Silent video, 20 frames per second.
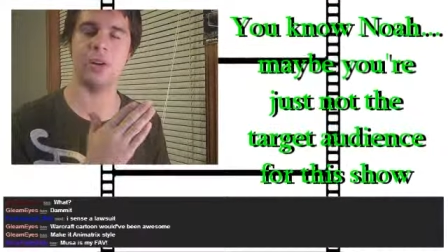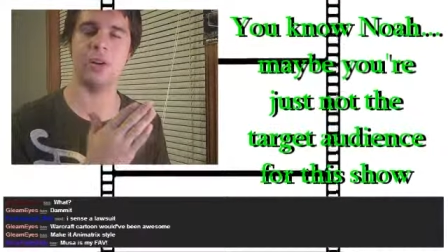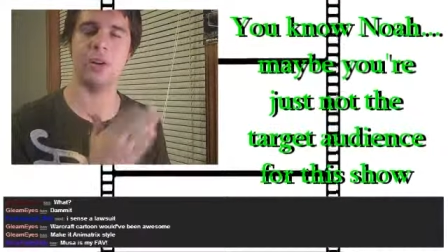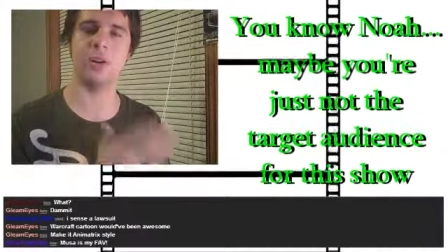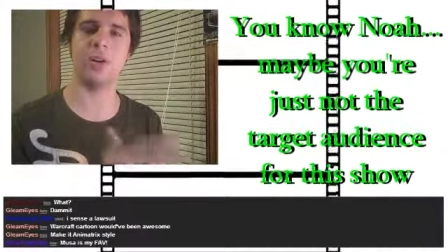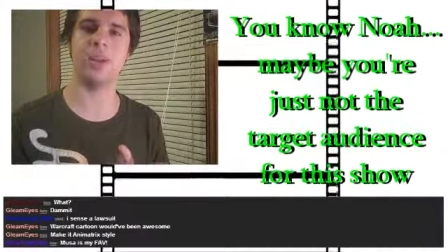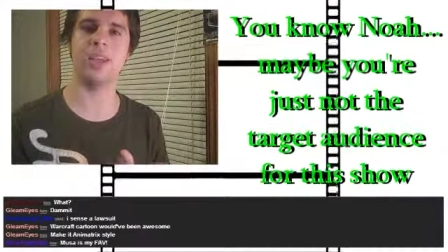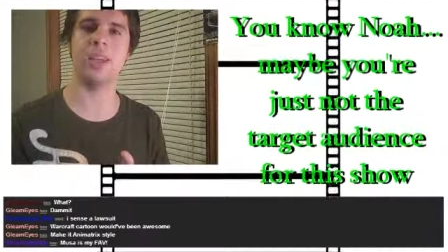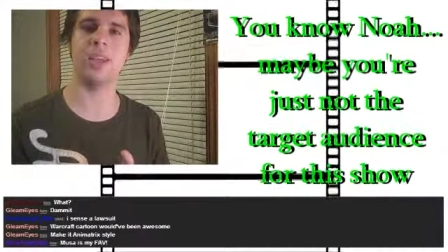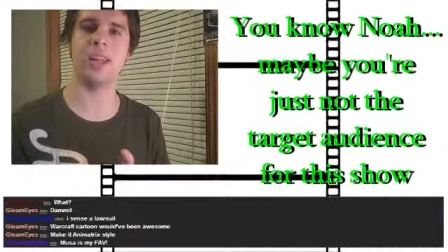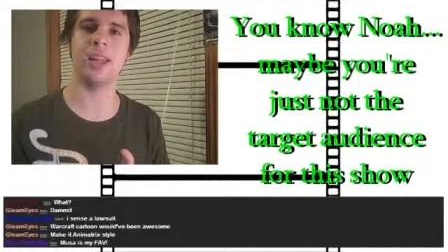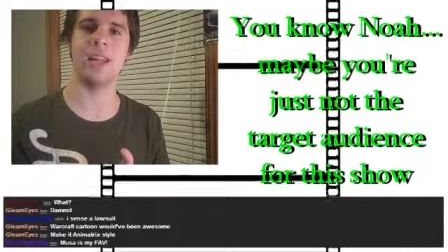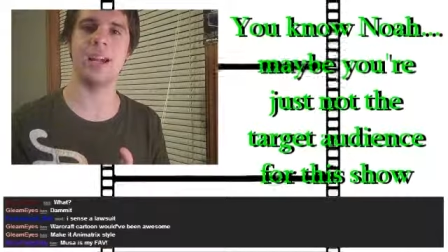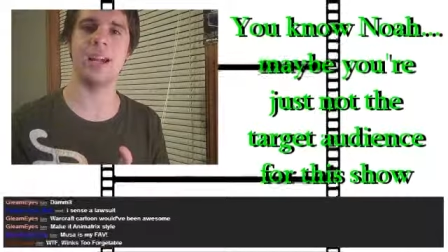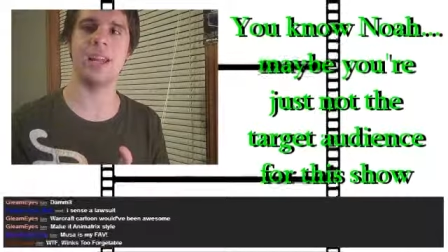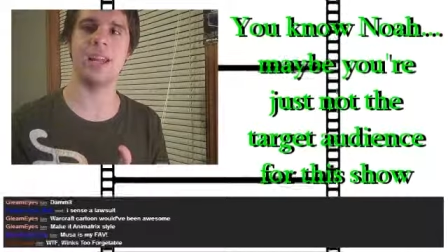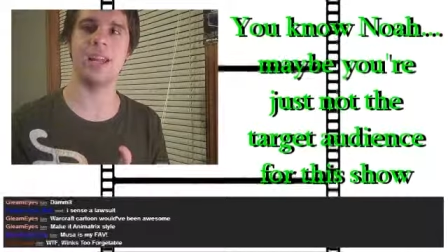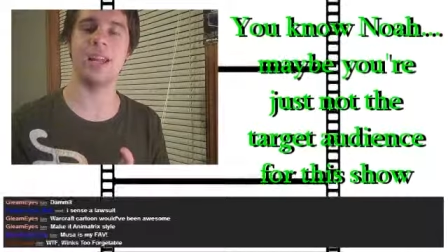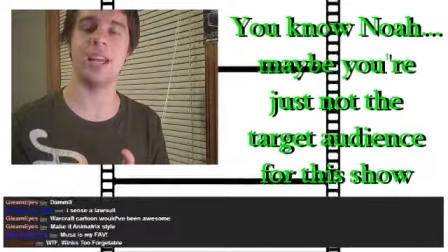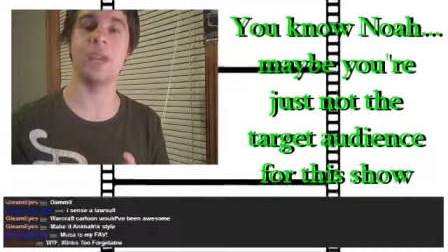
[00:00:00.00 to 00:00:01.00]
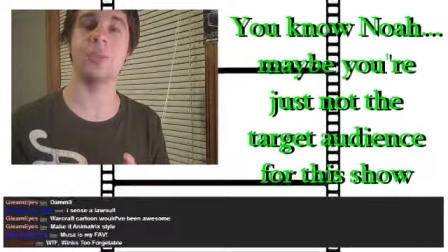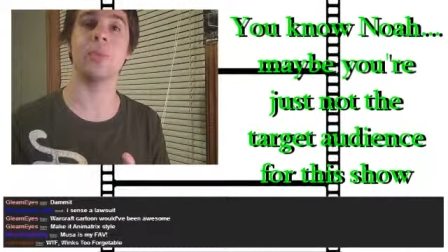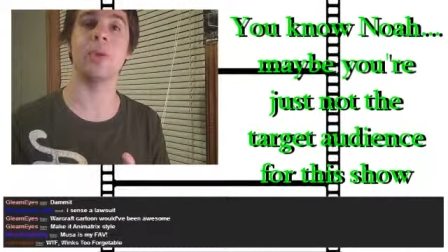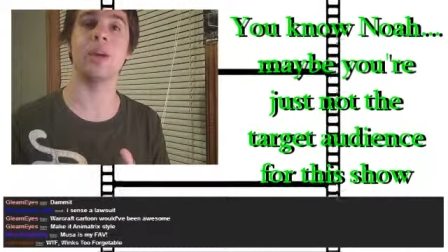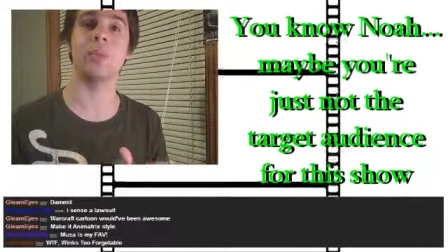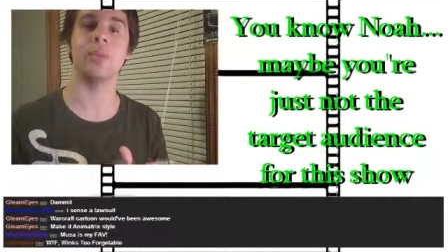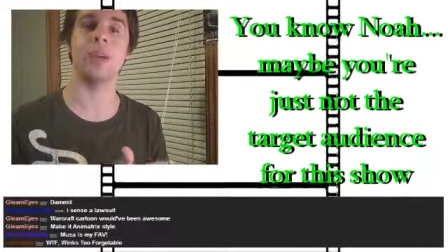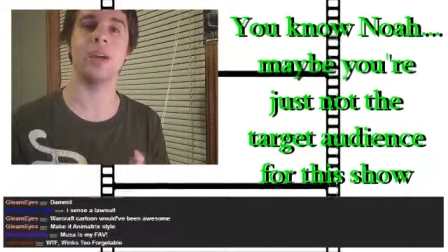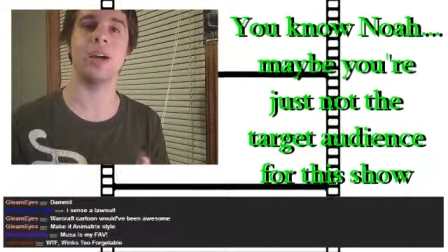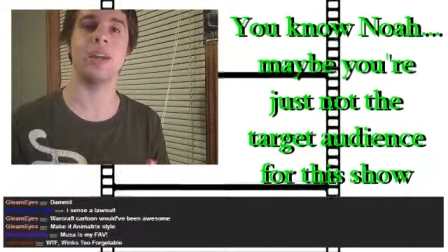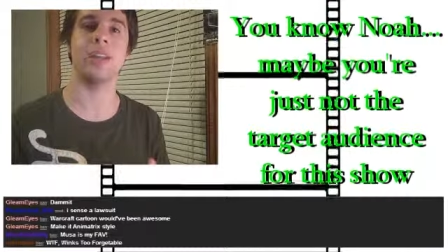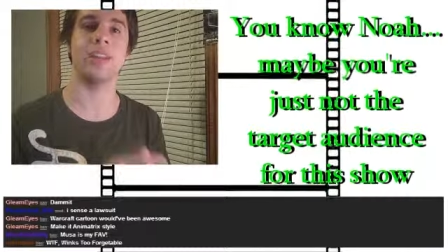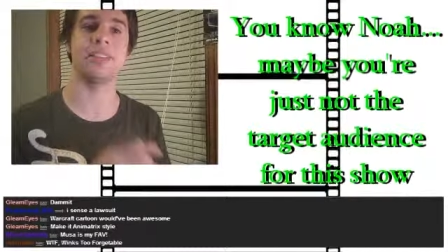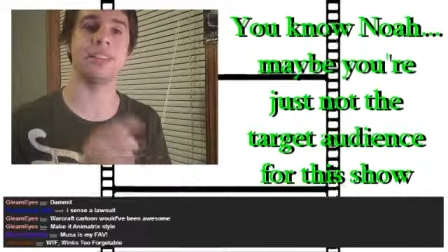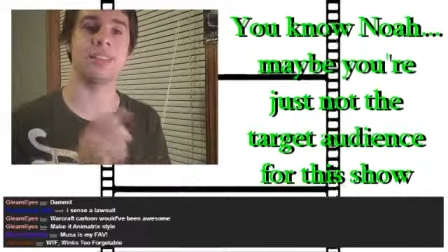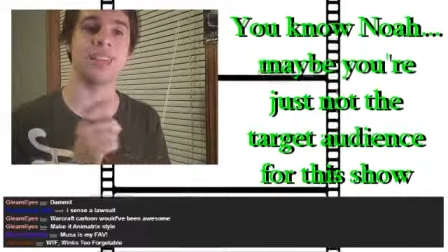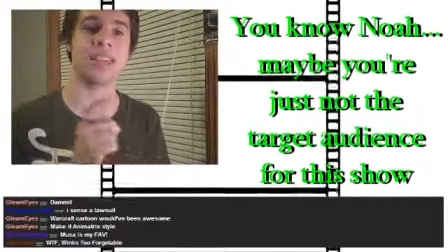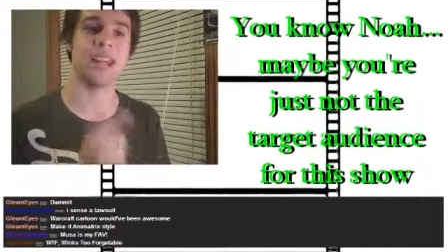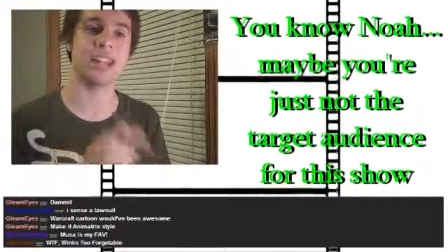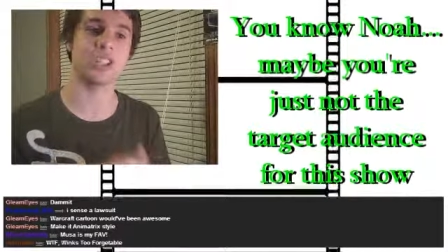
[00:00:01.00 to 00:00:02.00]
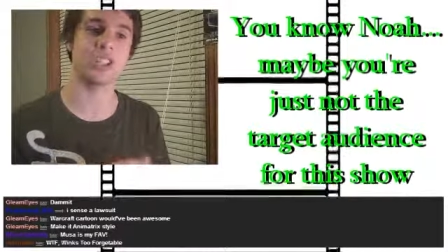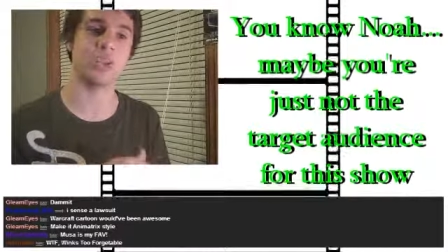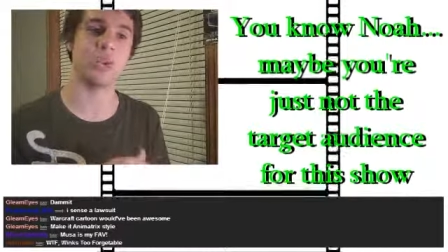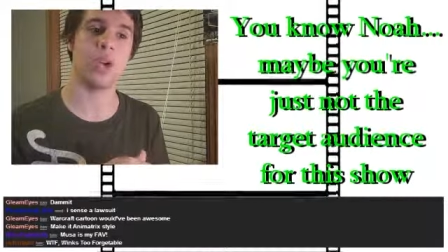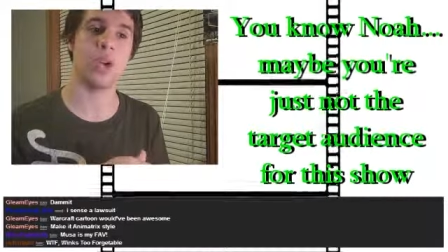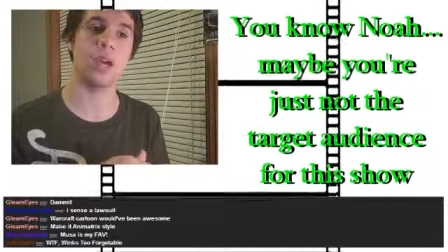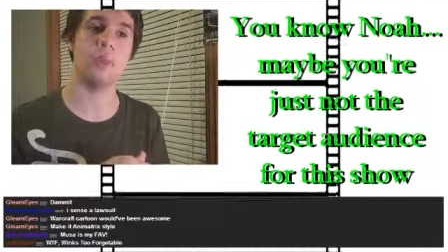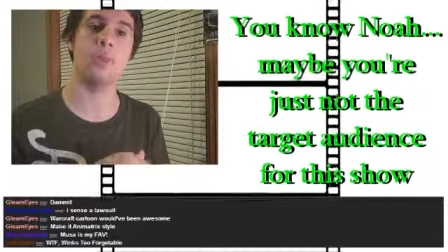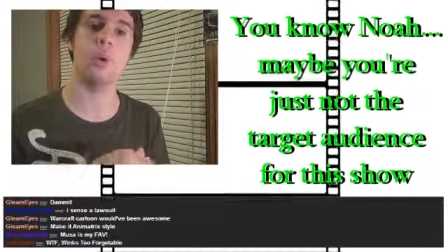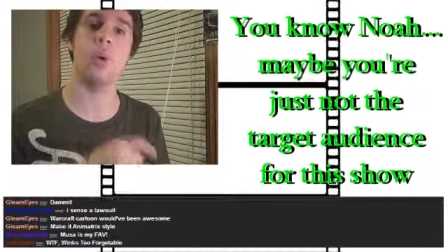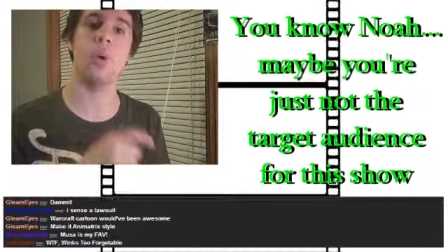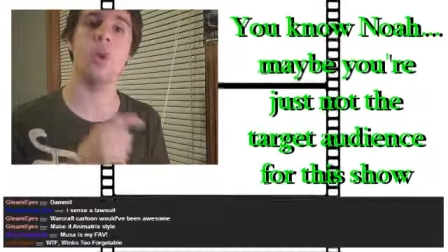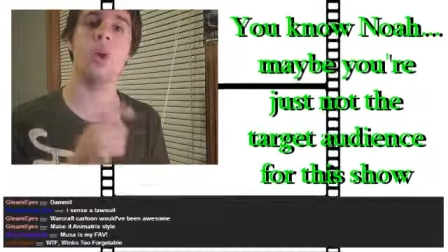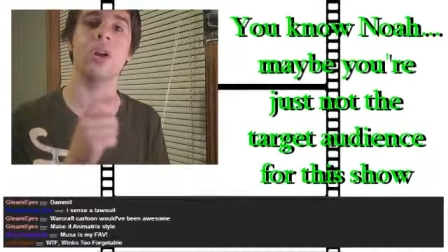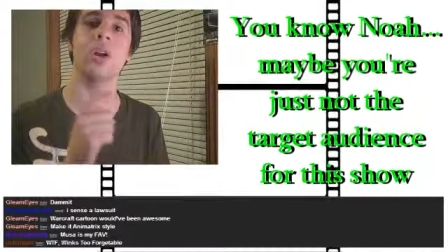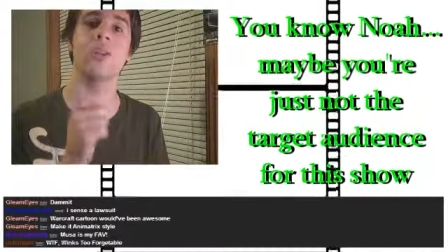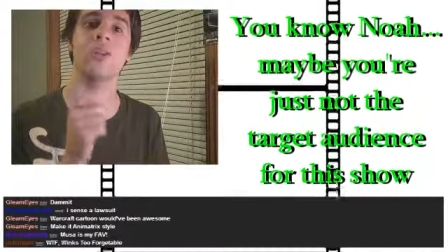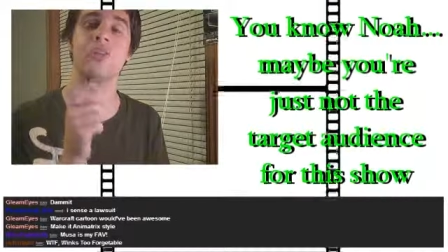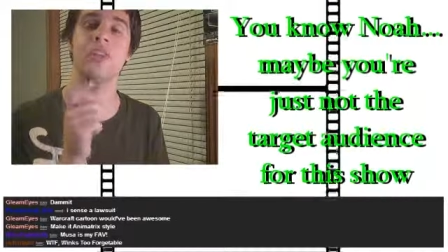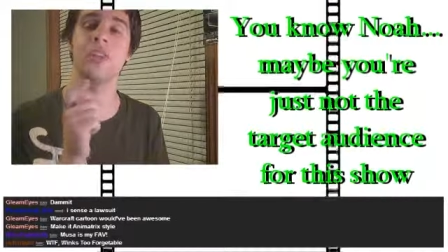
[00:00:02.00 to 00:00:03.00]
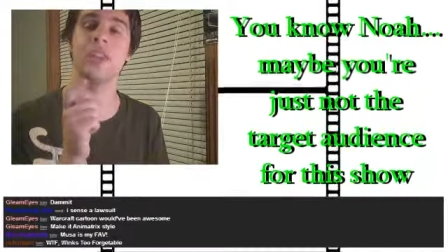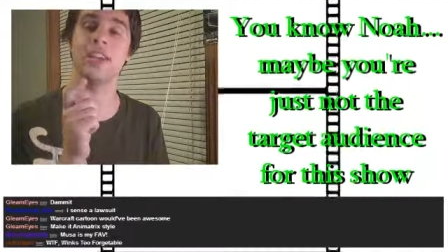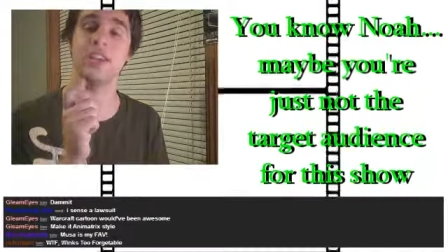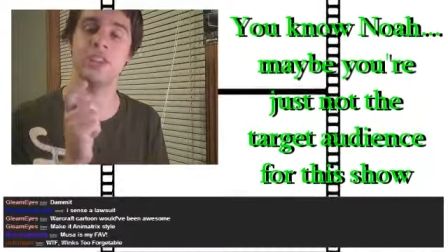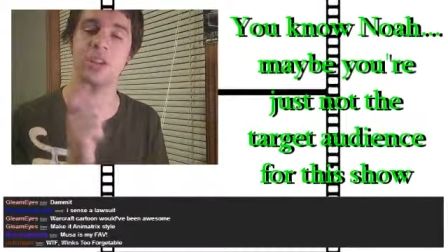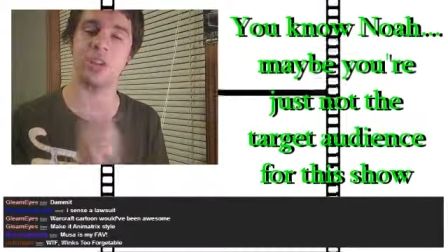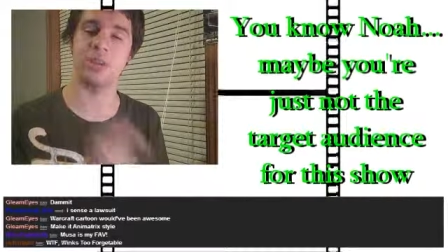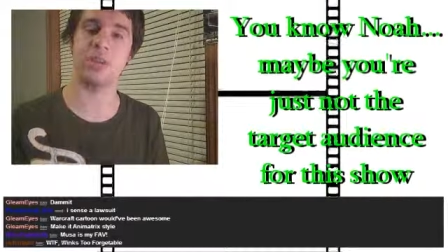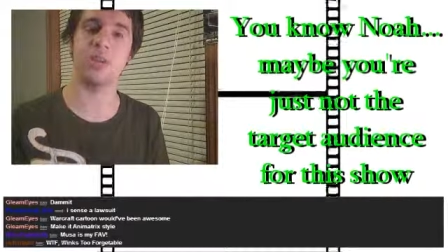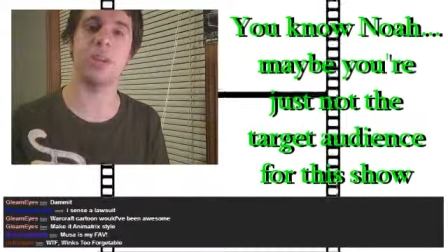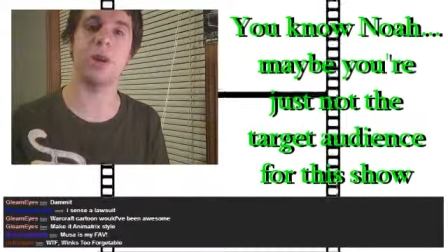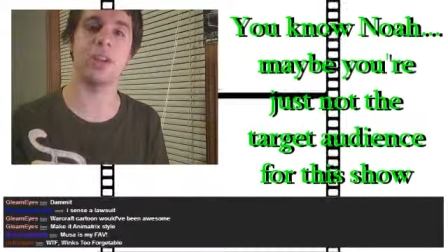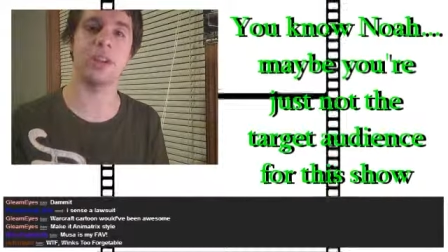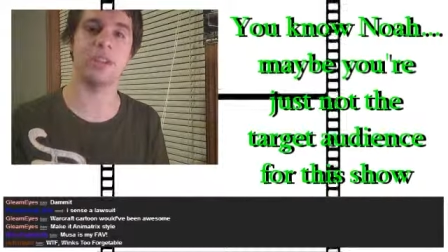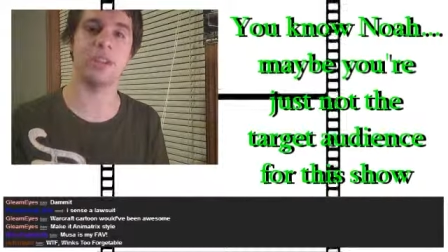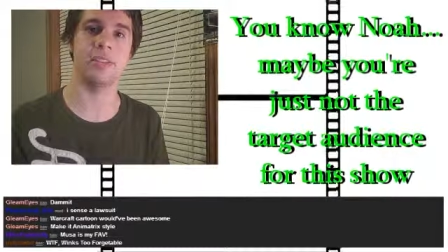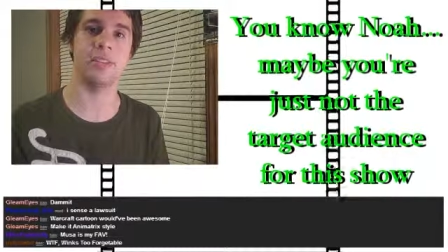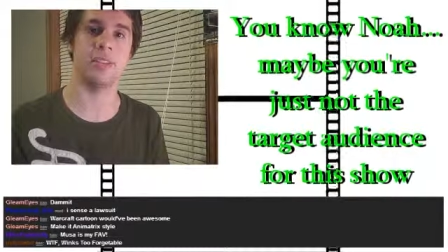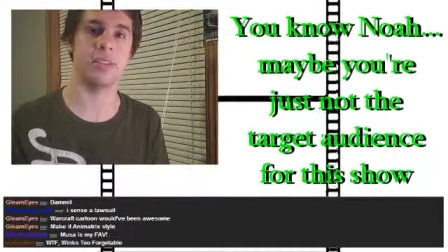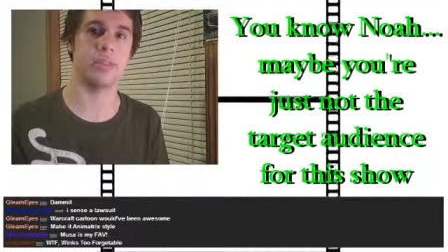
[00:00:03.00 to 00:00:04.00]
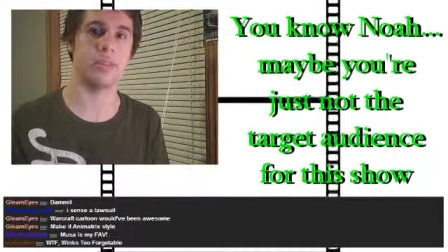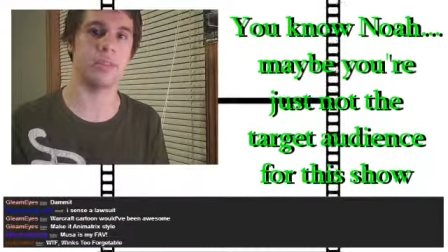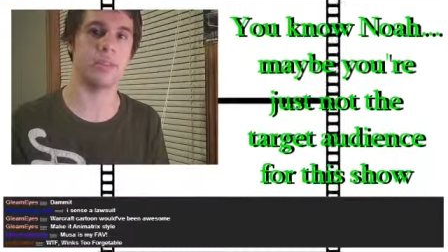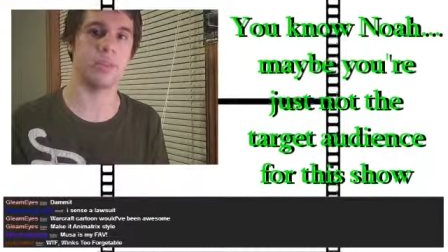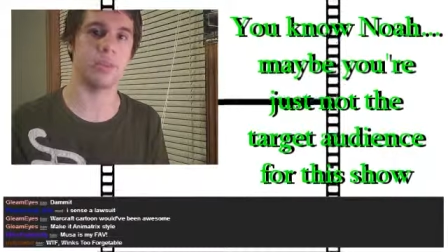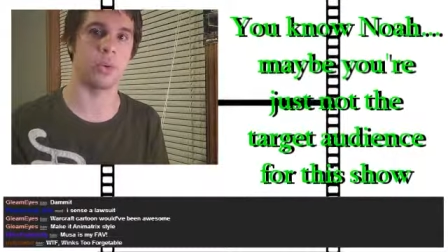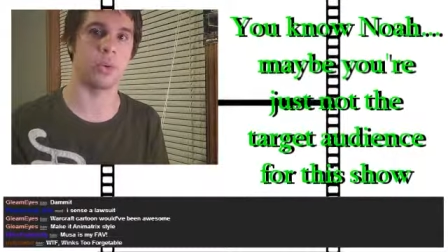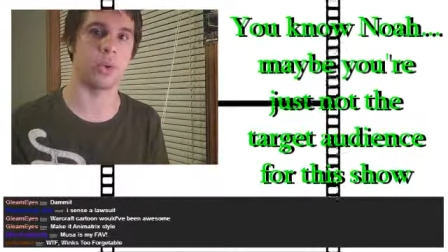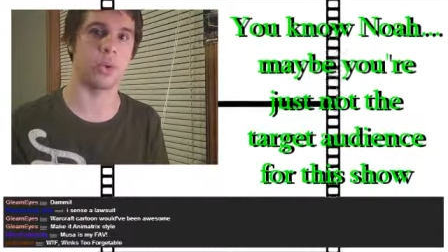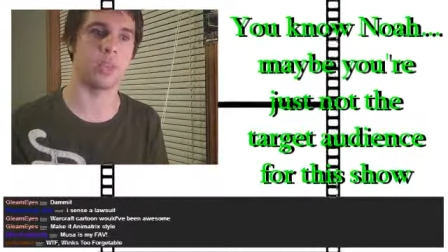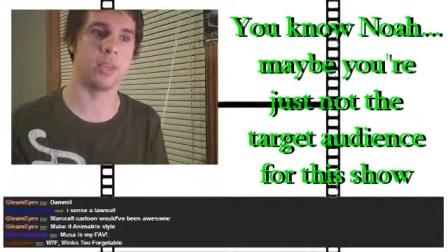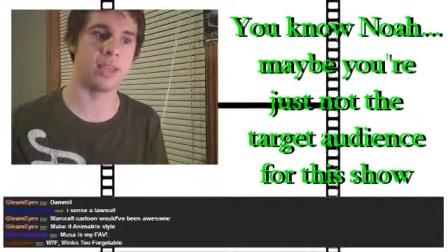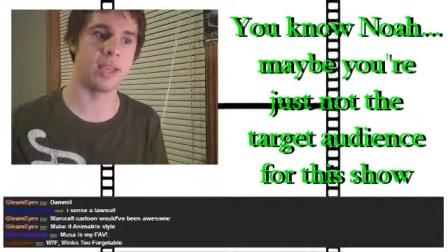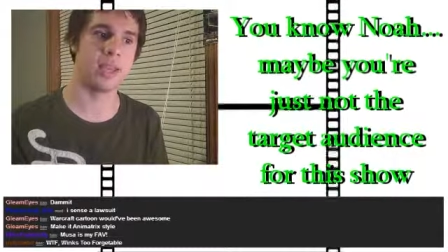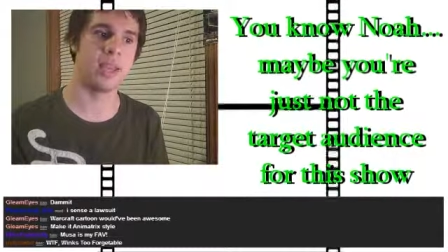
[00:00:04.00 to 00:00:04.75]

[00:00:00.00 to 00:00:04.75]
who you get on it and whether or not it's a cash grab or if they generally want to continue the story.